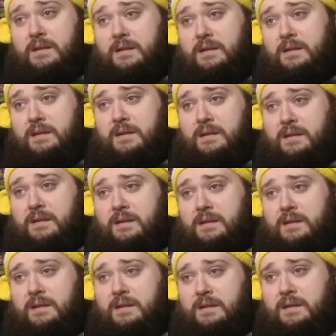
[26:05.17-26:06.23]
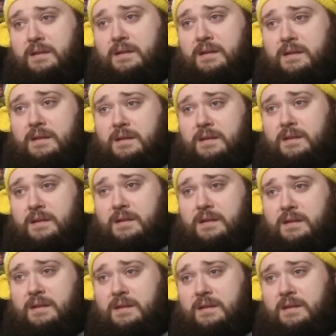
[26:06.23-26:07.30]

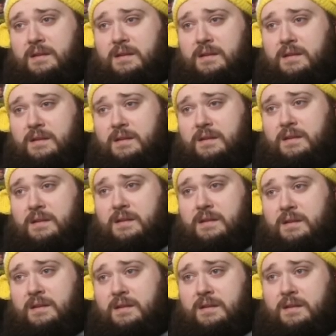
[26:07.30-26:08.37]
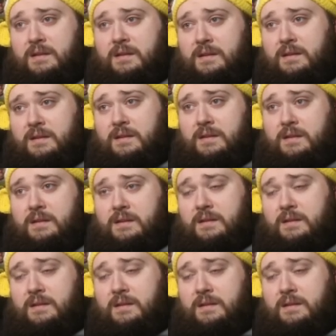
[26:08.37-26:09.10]
This person isn't speaking.